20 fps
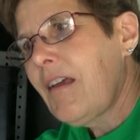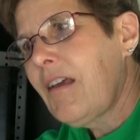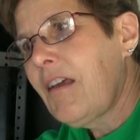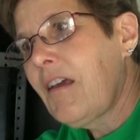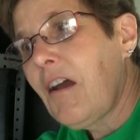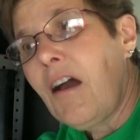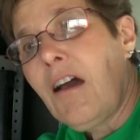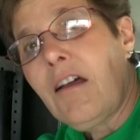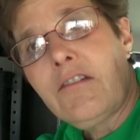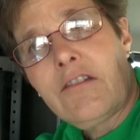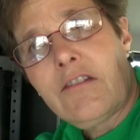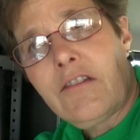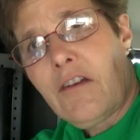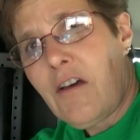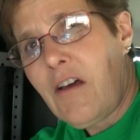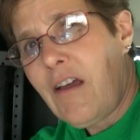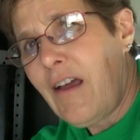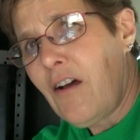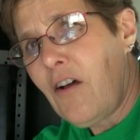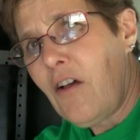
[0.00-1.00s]
God saw
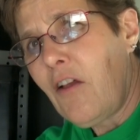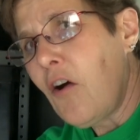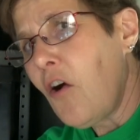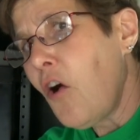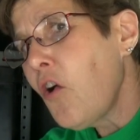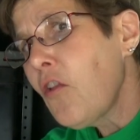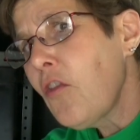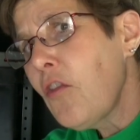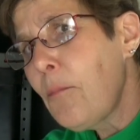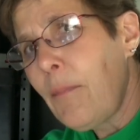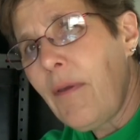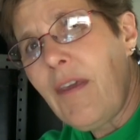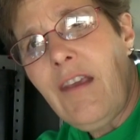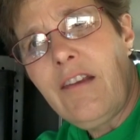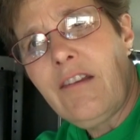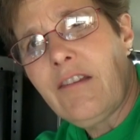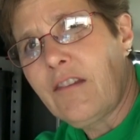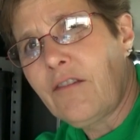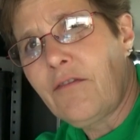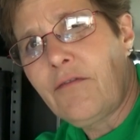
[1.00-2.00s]
how all the
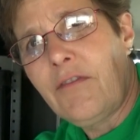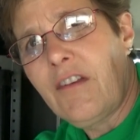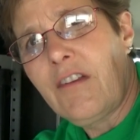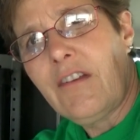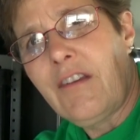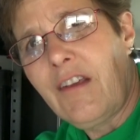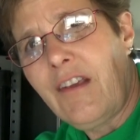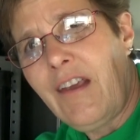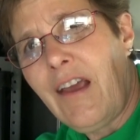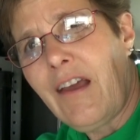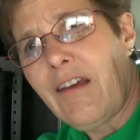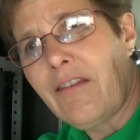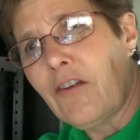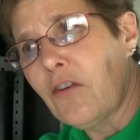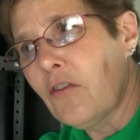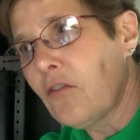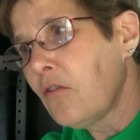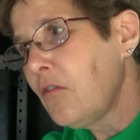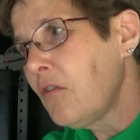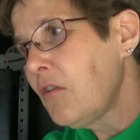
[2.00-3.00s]
pieces fit
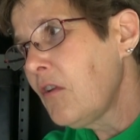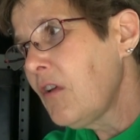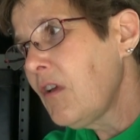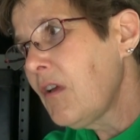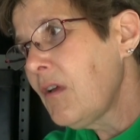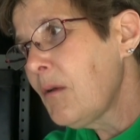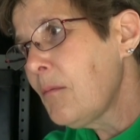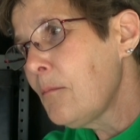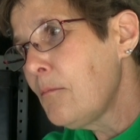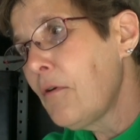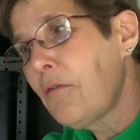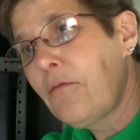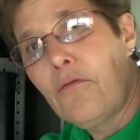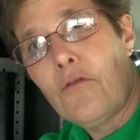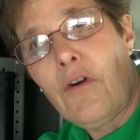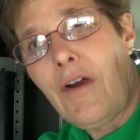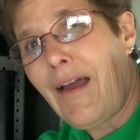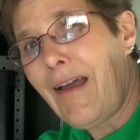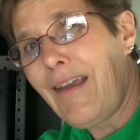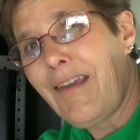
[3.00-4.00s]
together
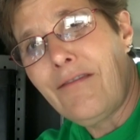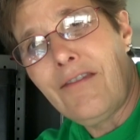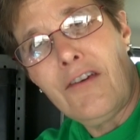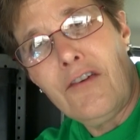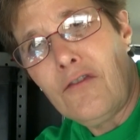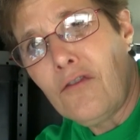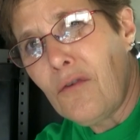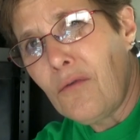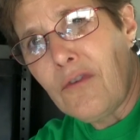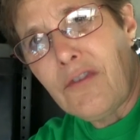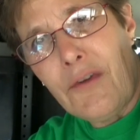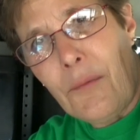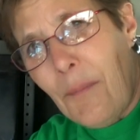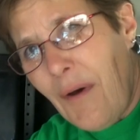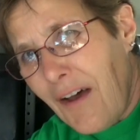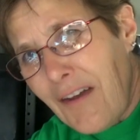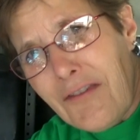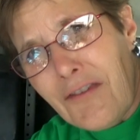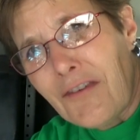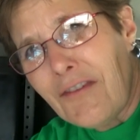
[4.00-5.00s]
before I even knew it was a
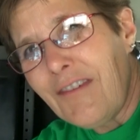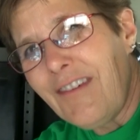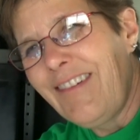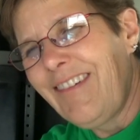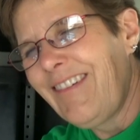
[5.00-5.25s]
puzzle.